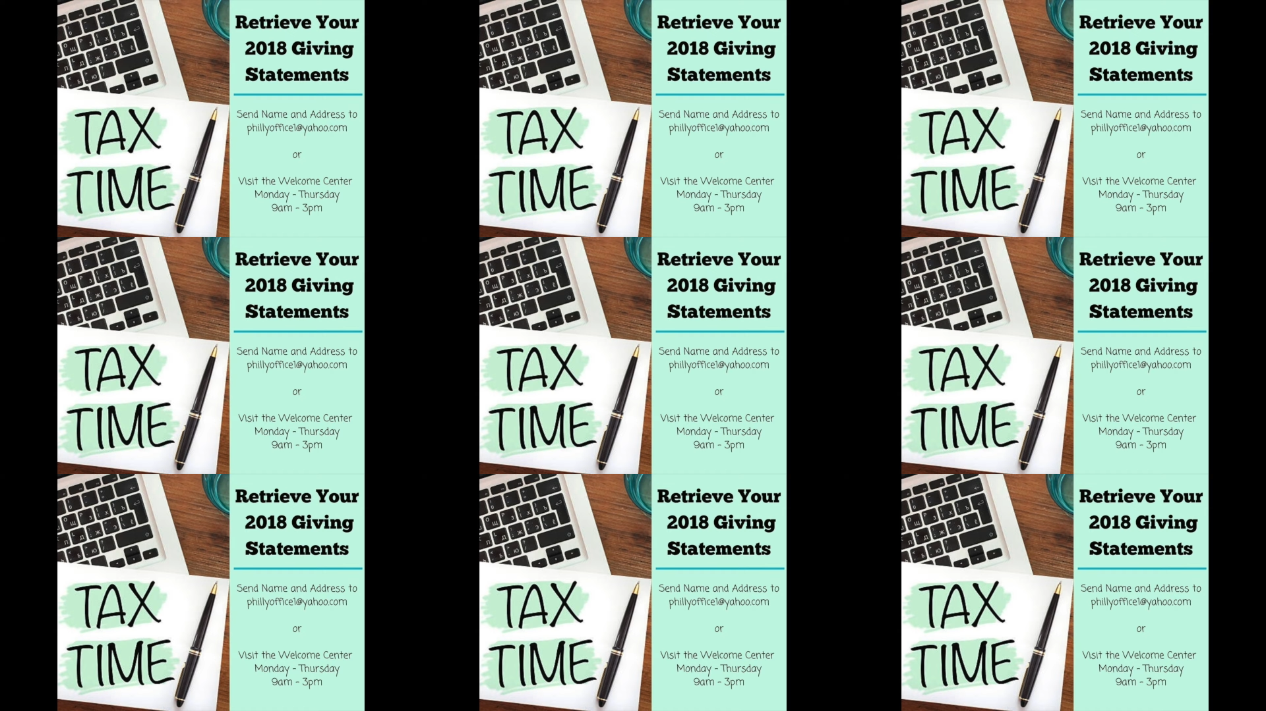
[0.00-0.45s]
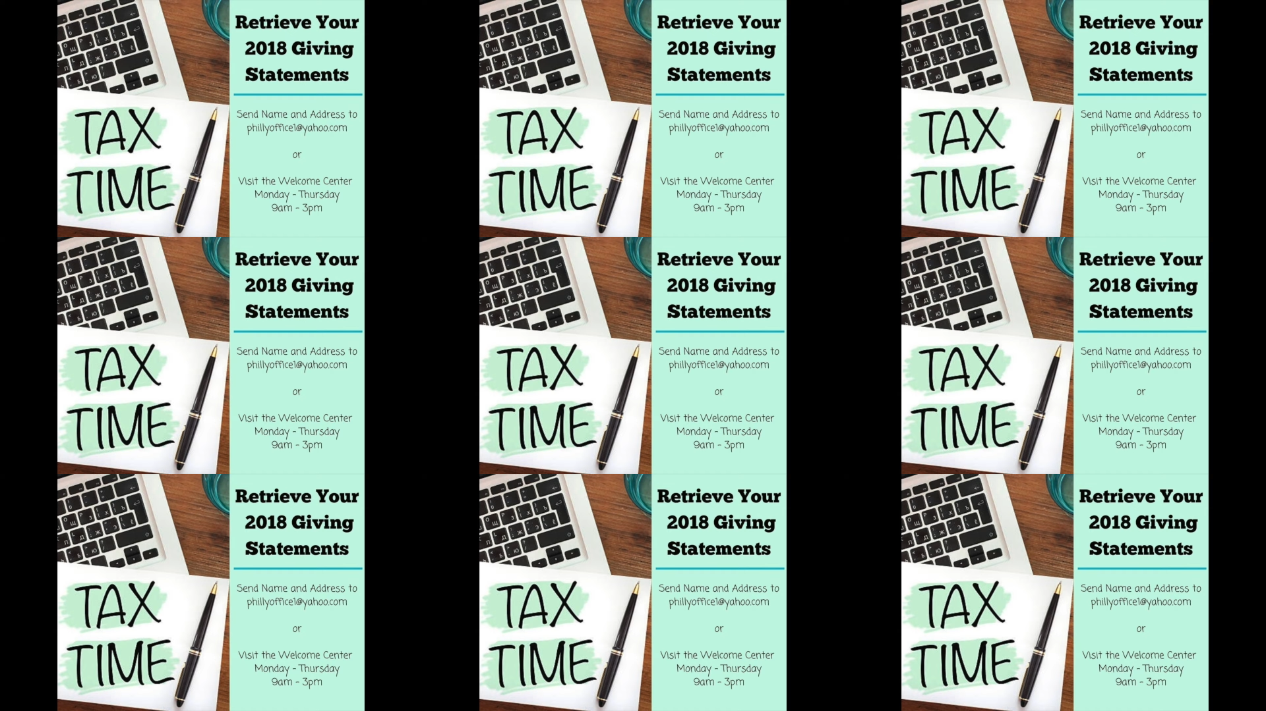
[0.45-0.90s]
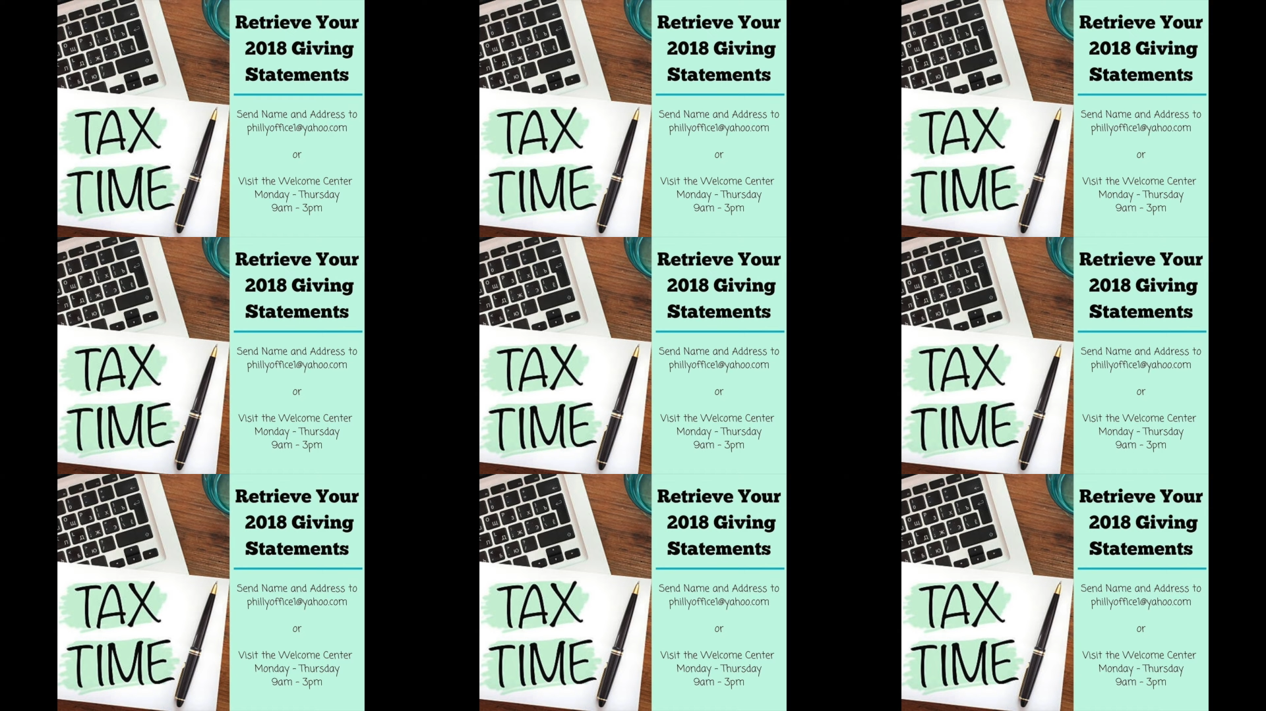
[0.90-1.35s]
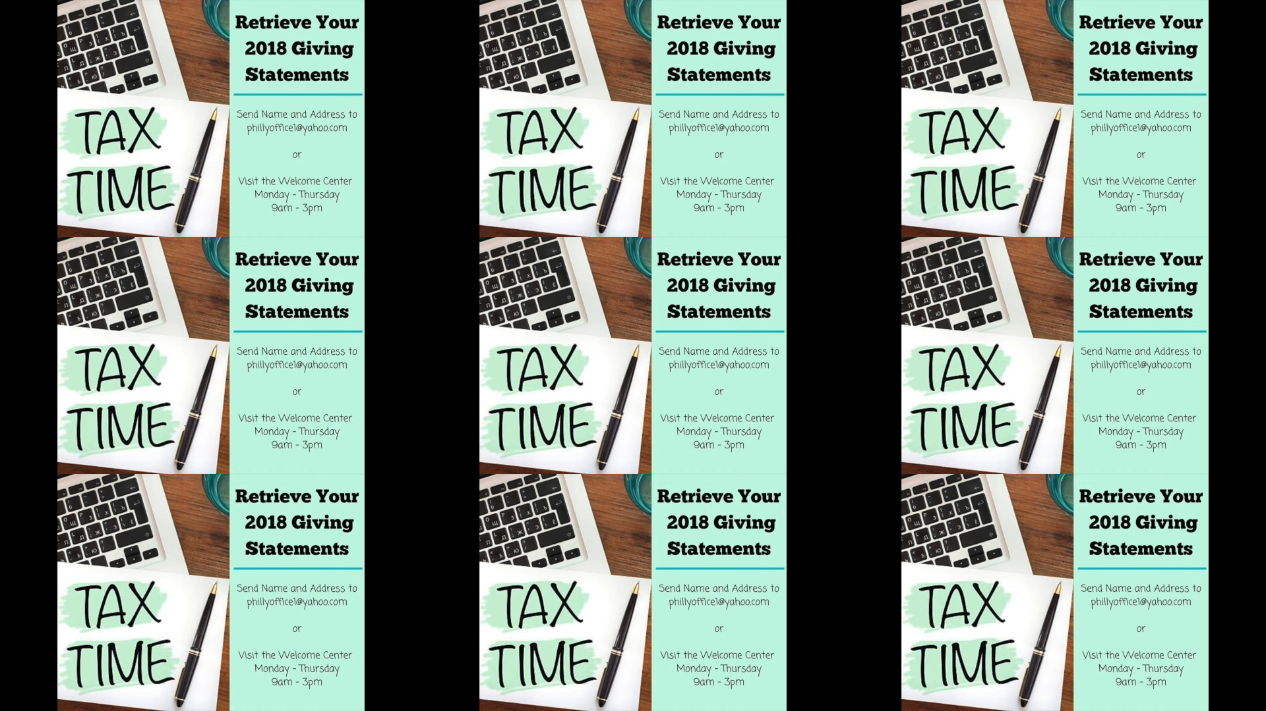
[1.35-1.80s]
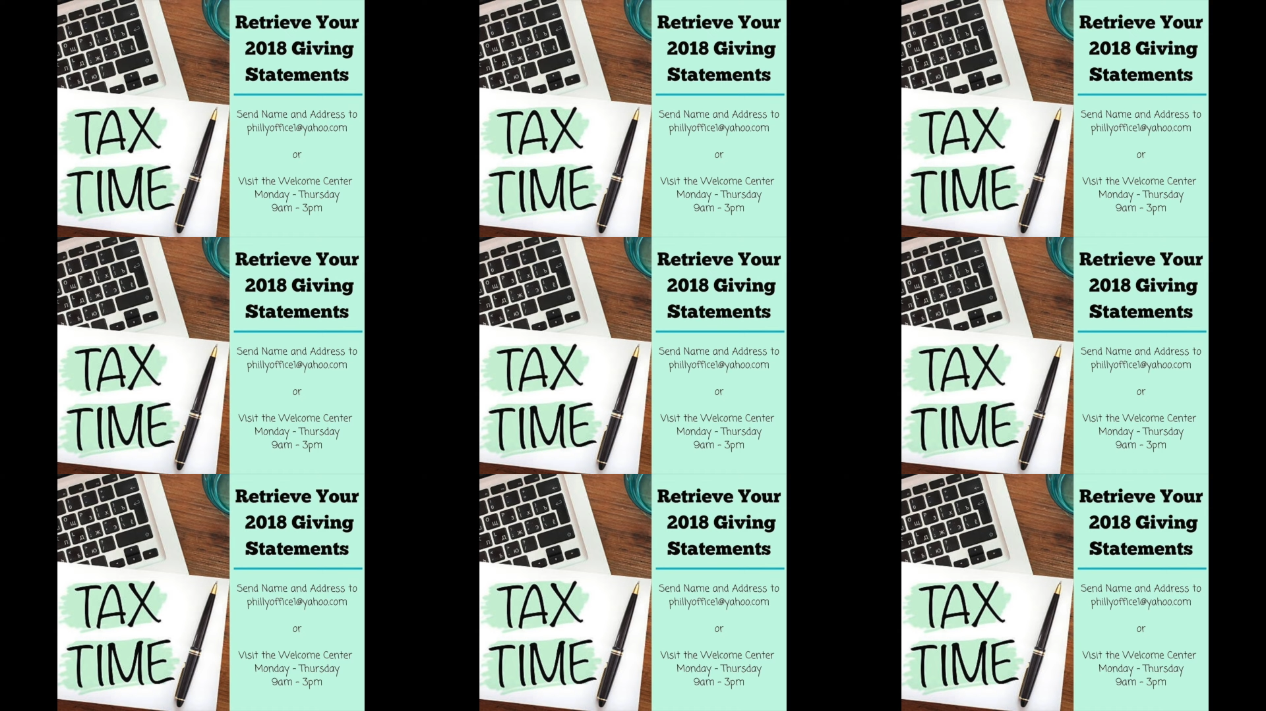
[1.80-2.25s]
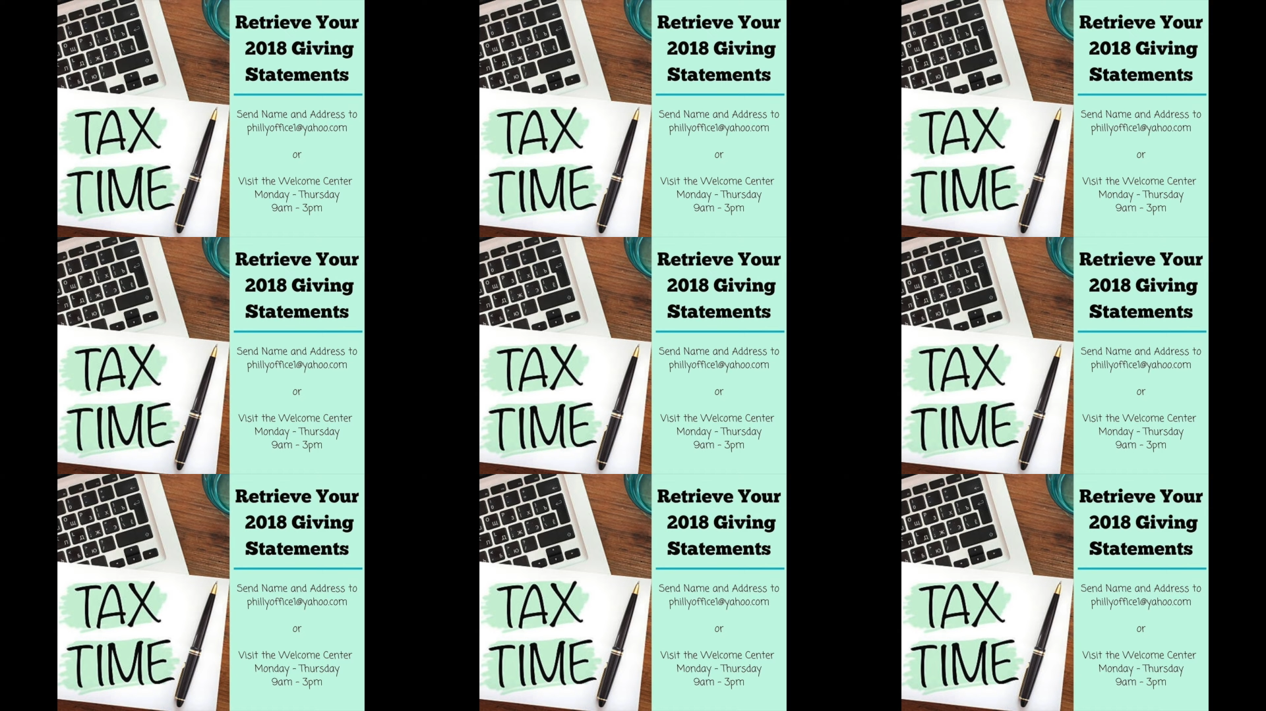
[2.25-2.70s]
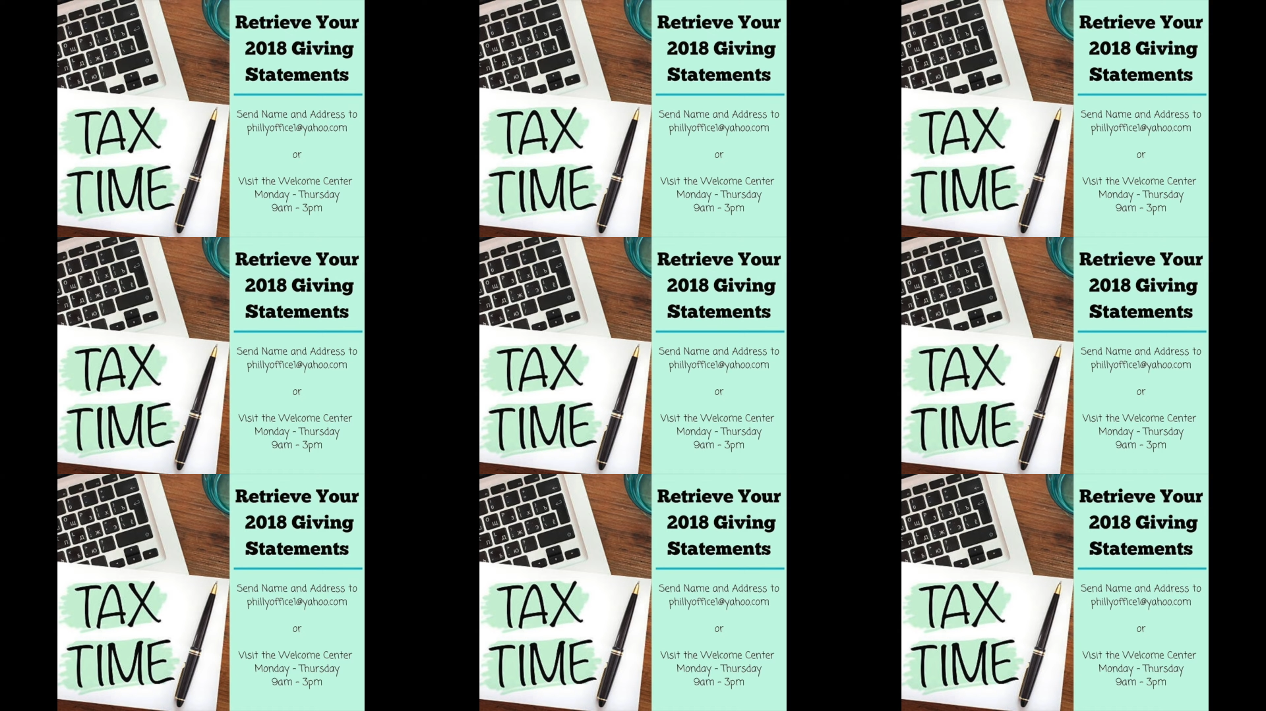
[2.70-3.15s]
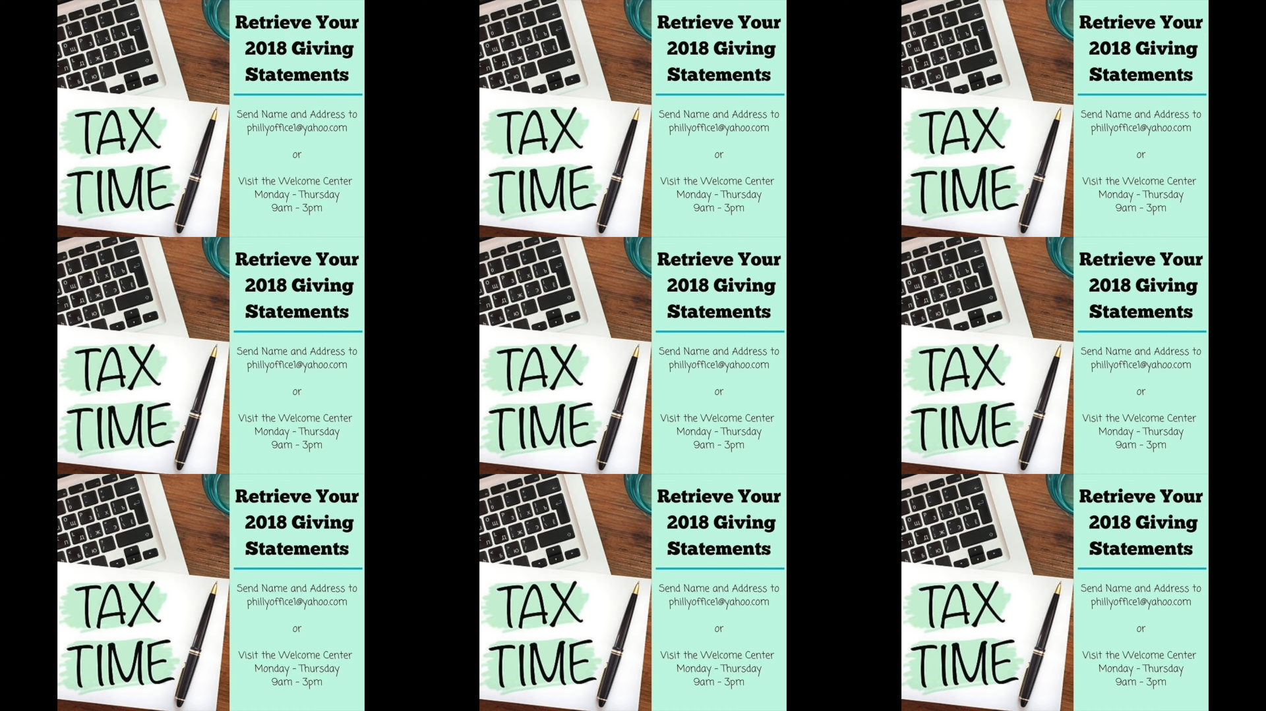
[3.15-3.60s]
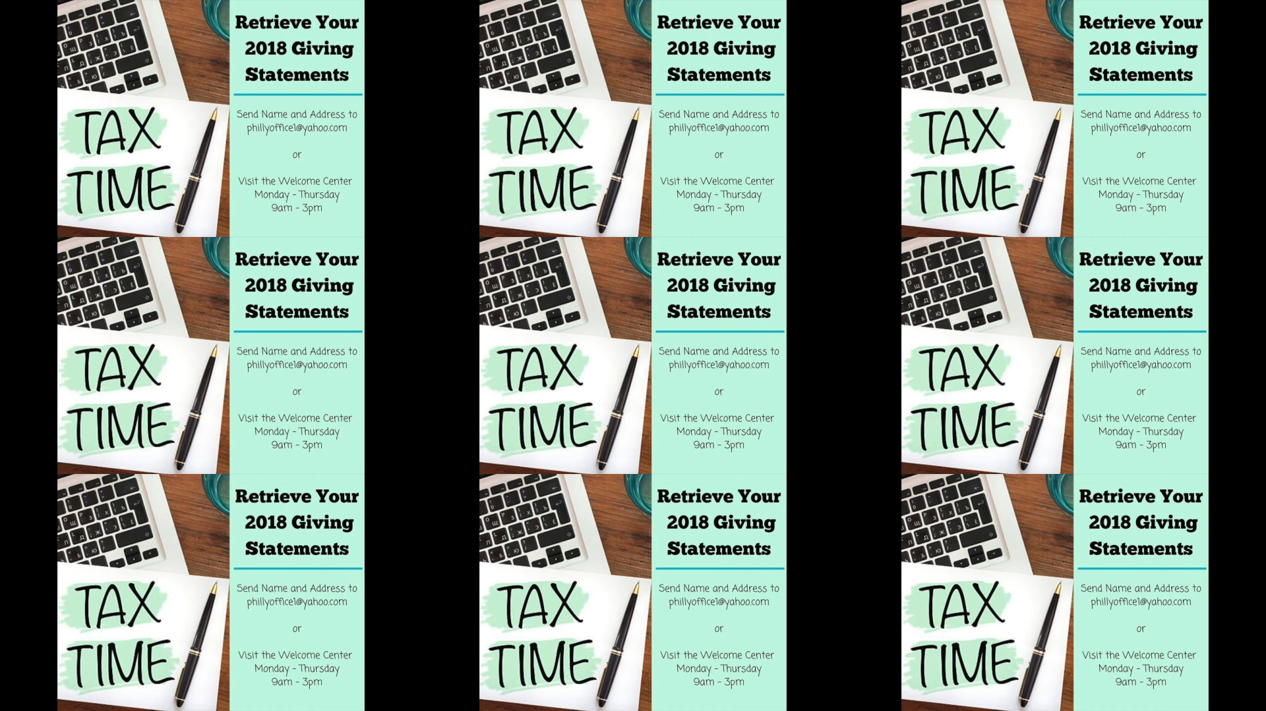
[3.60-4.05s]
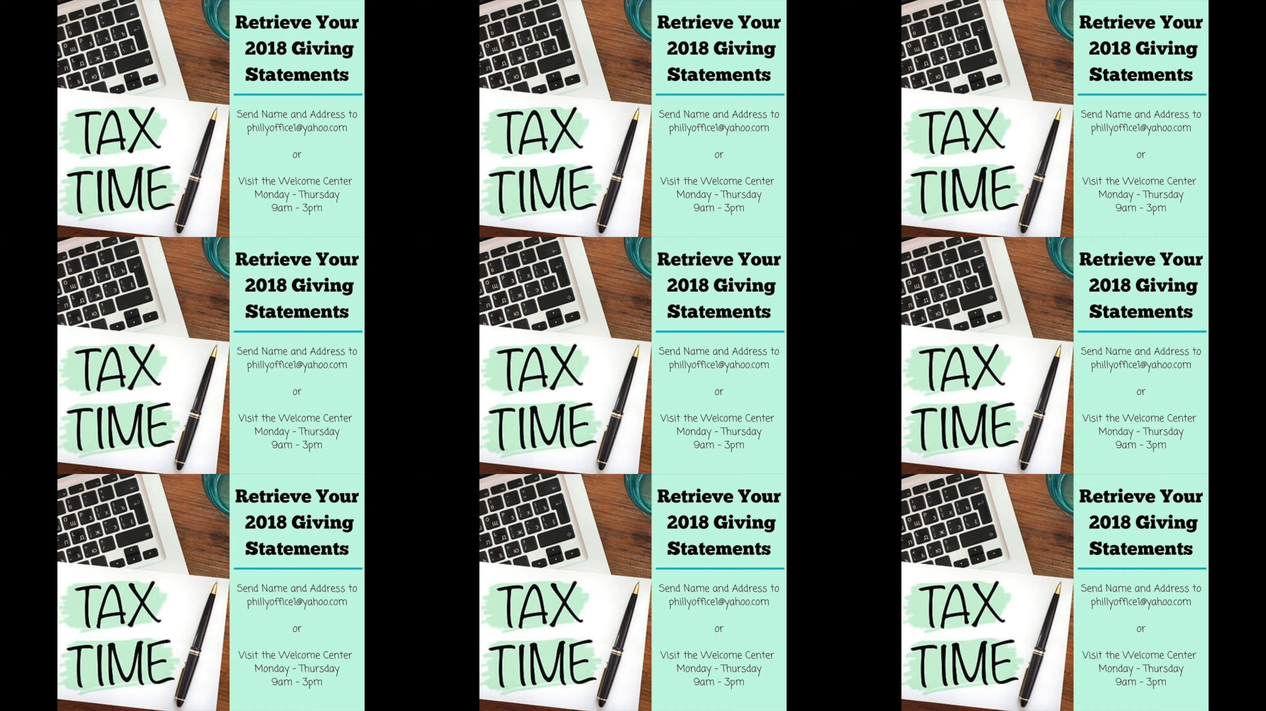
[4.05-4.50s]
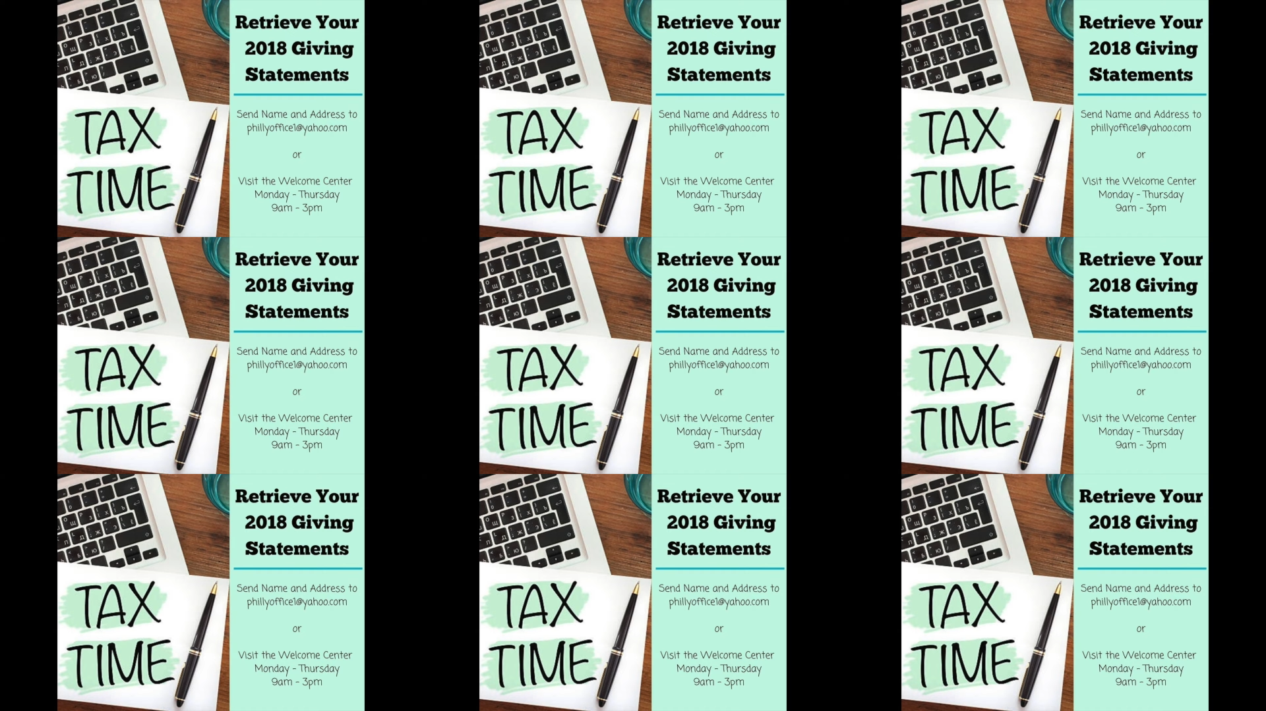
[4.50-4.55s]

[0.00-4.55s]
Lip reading: [unreadable: no face in view]